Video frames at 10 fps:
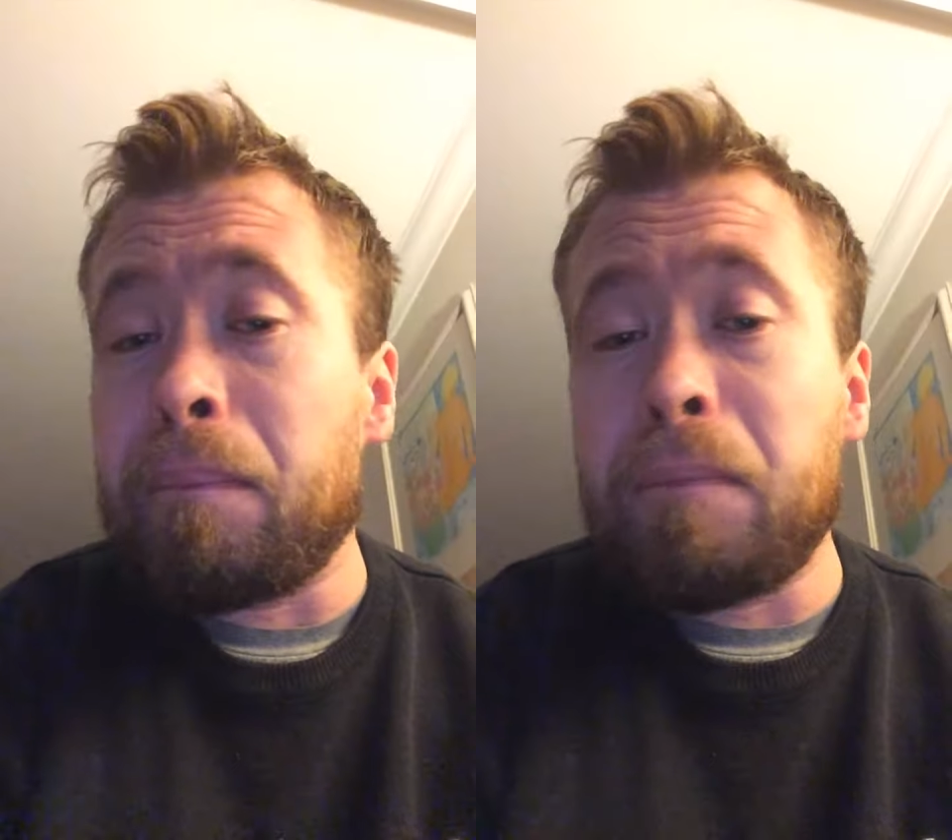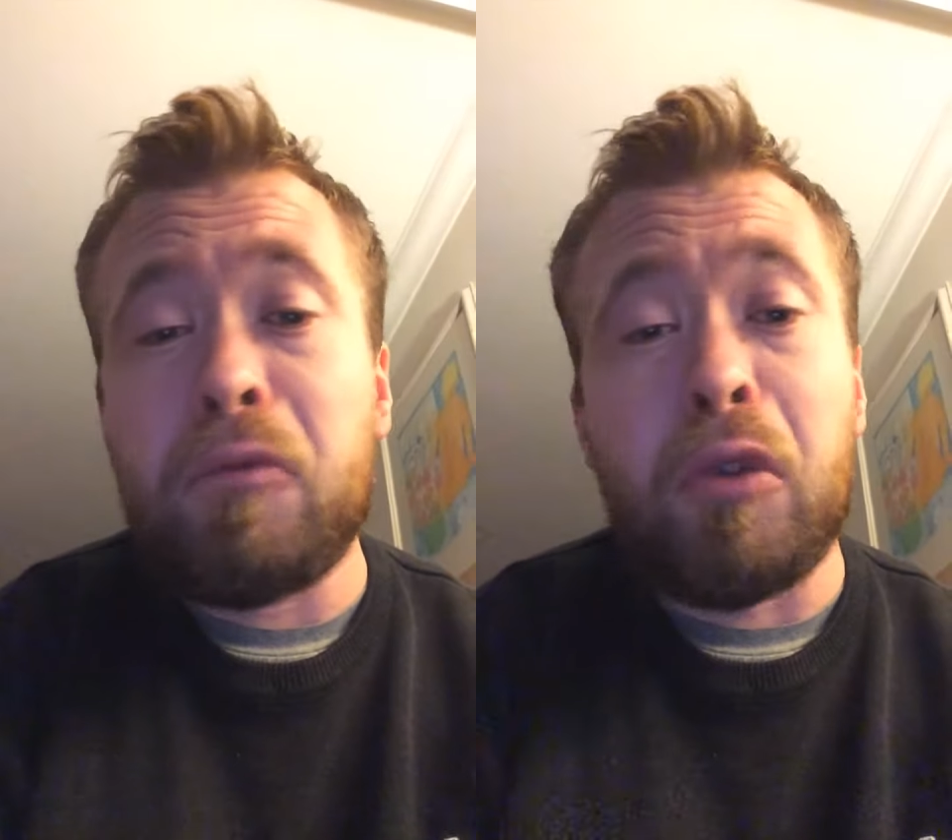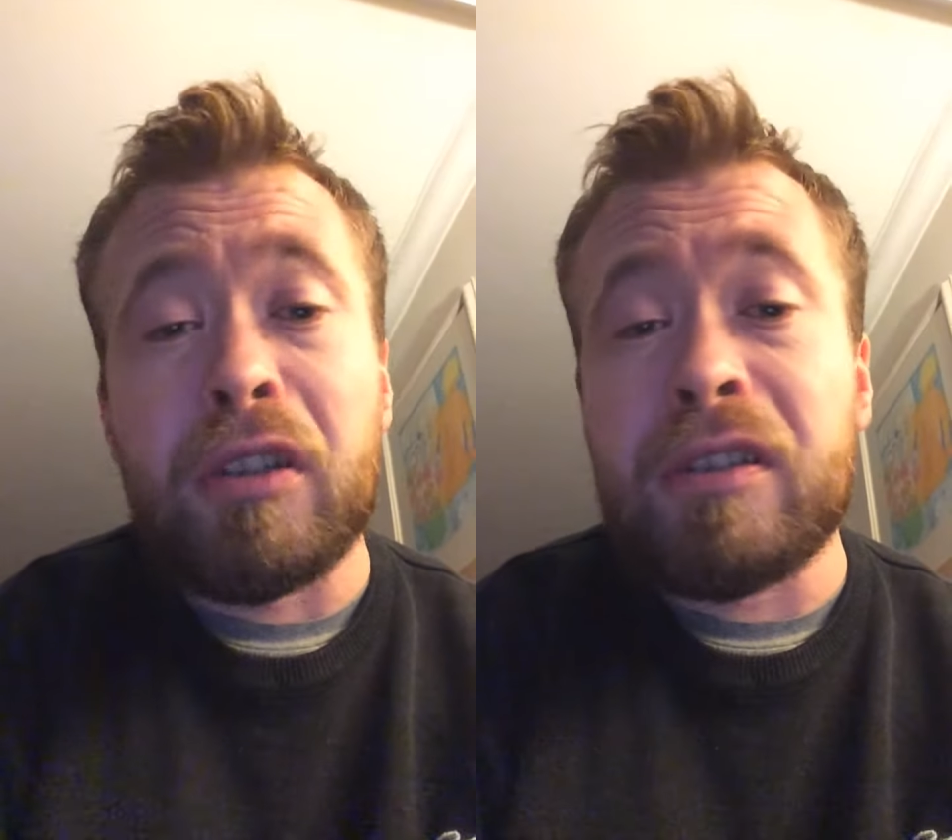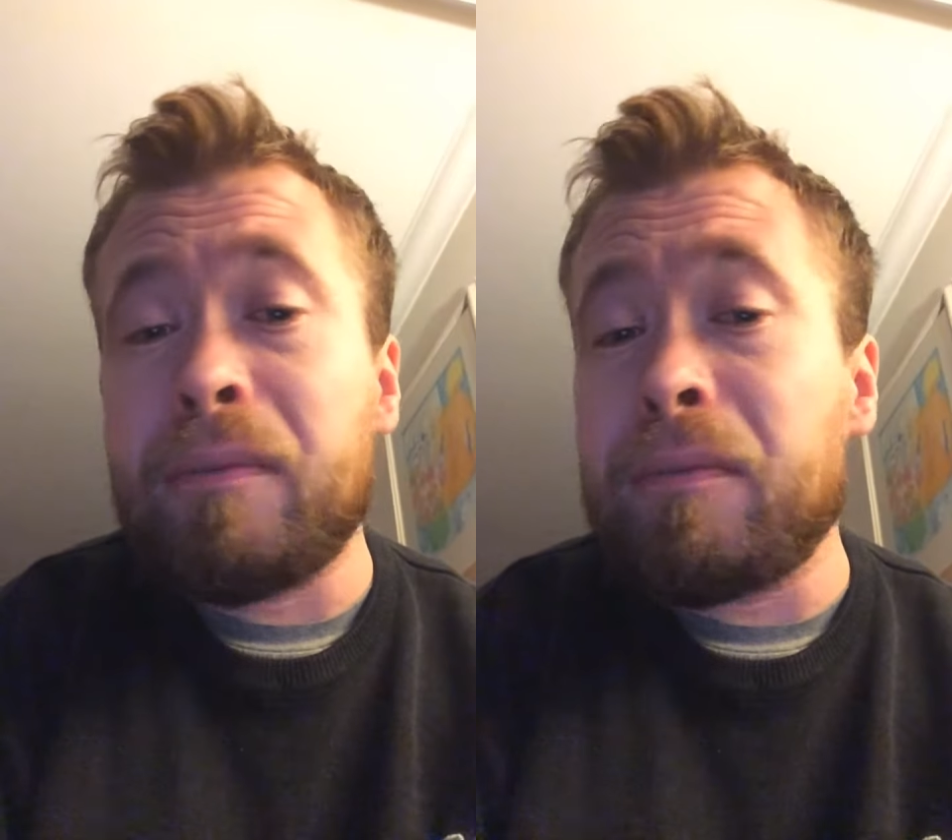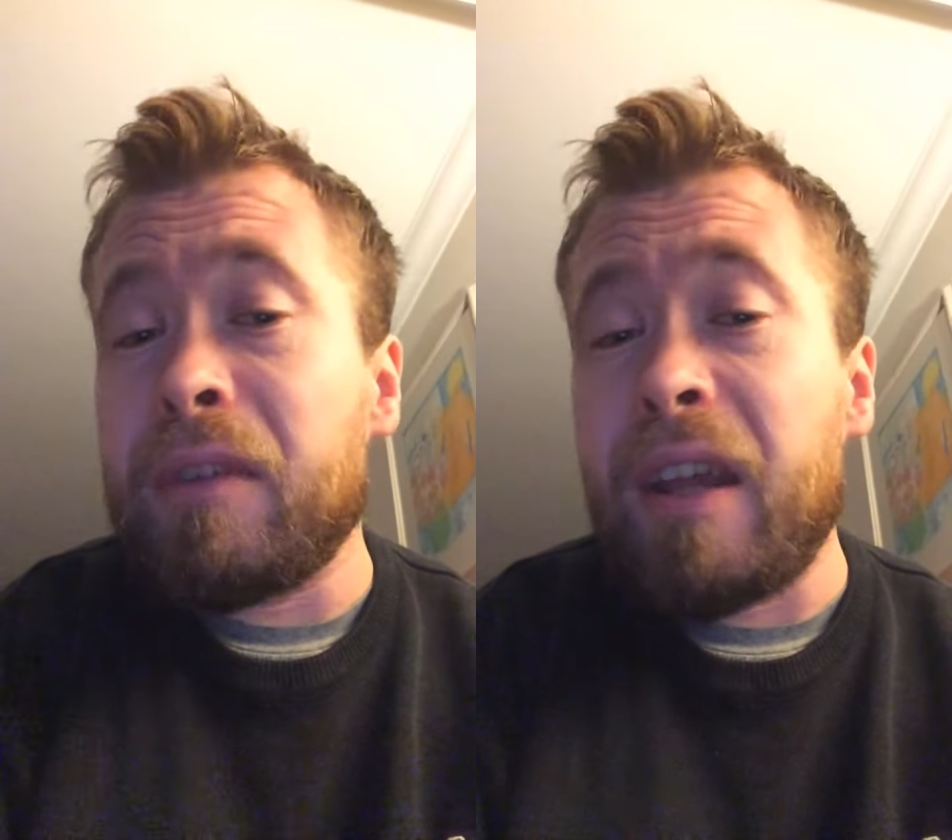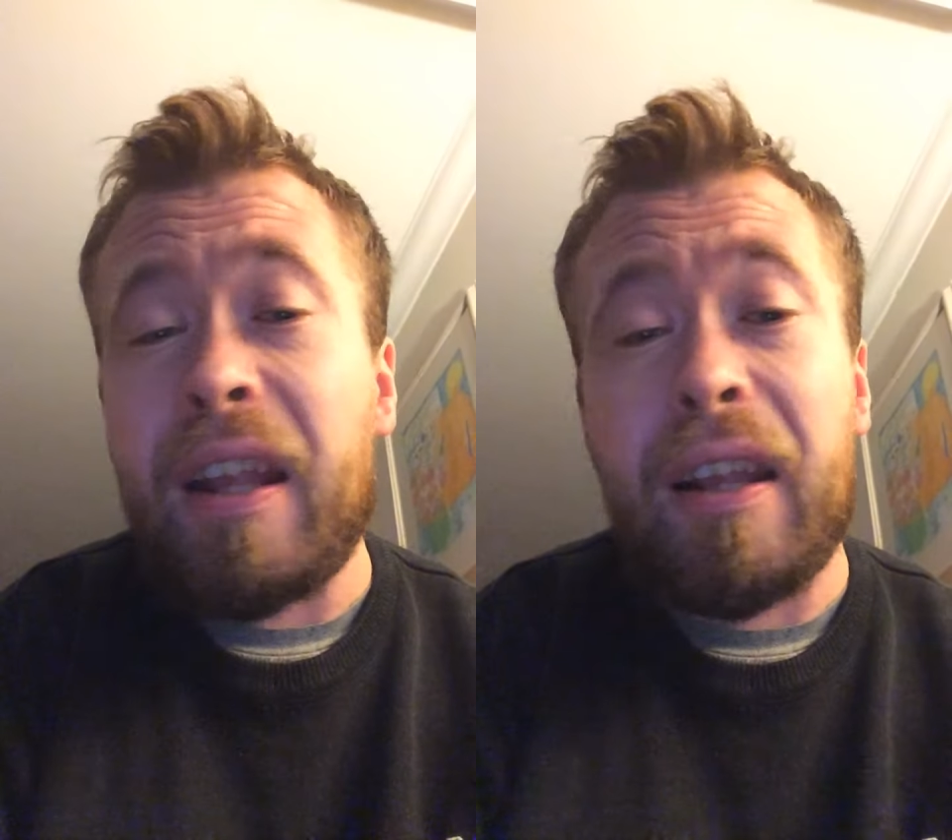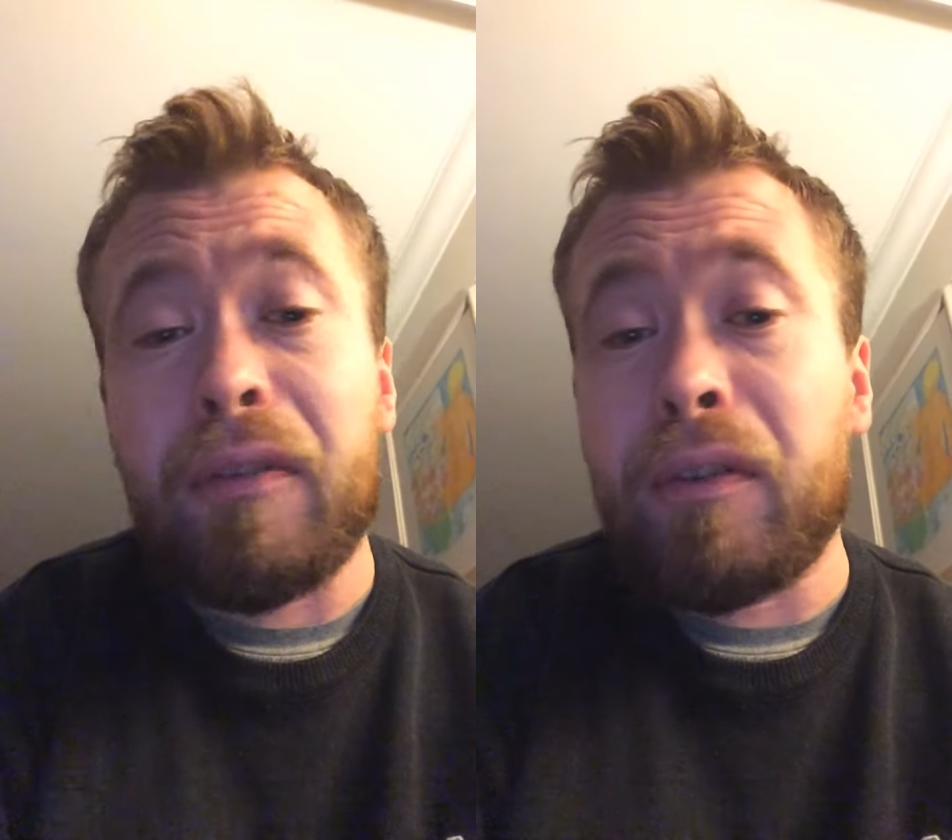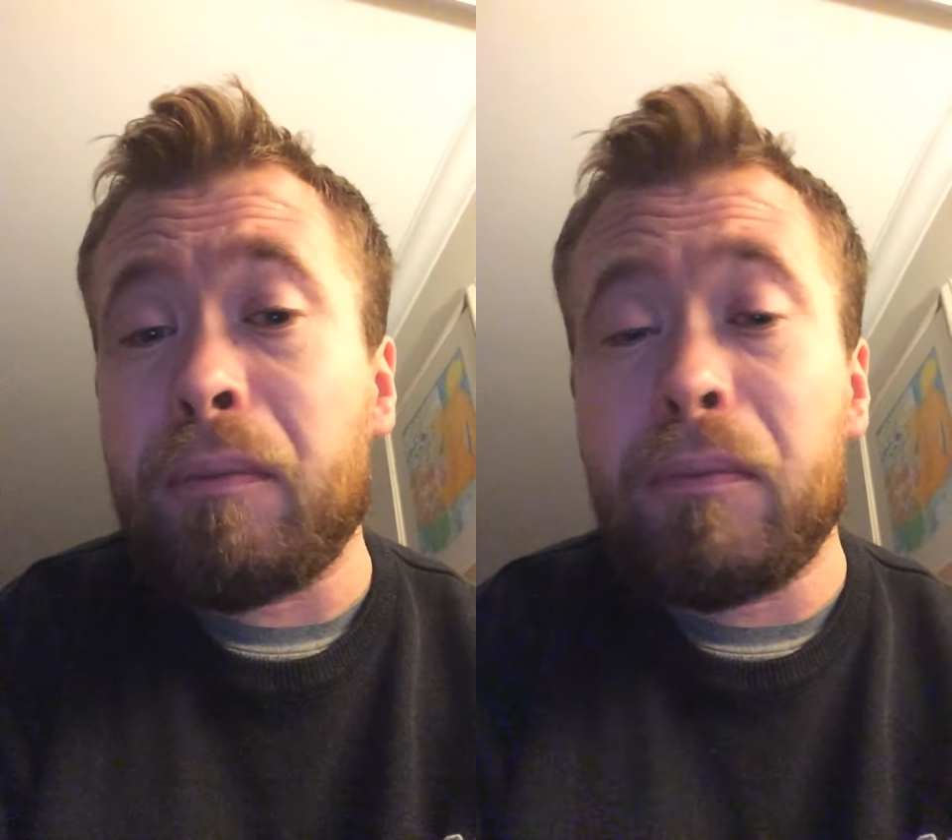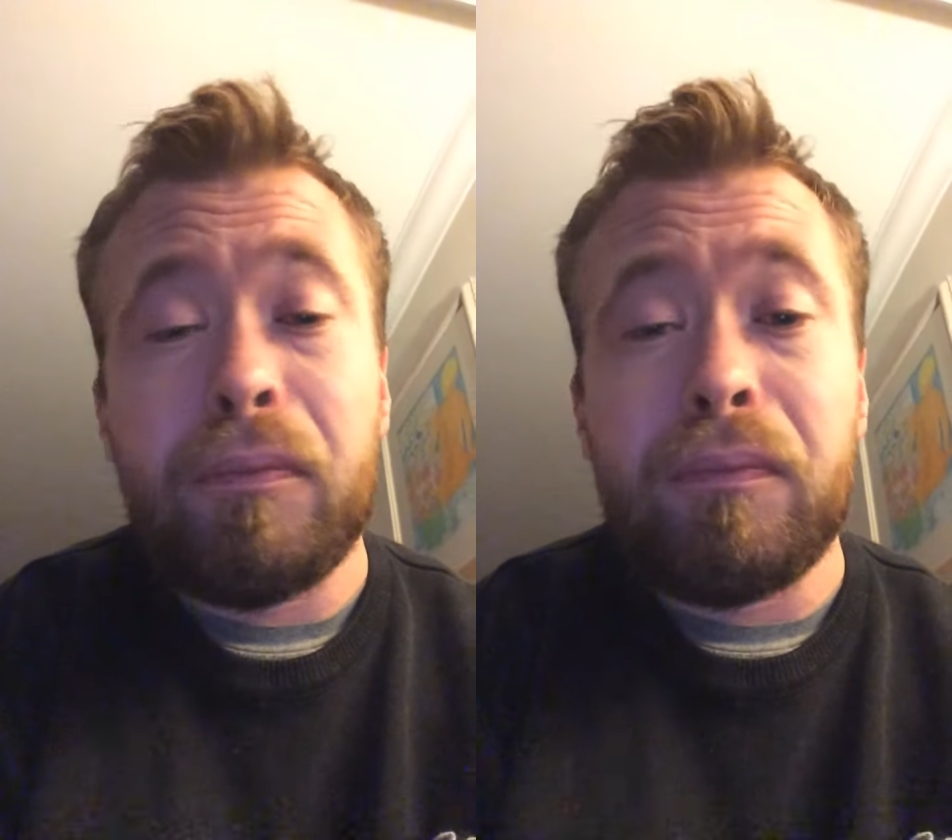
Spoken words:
knocks him the hell out of him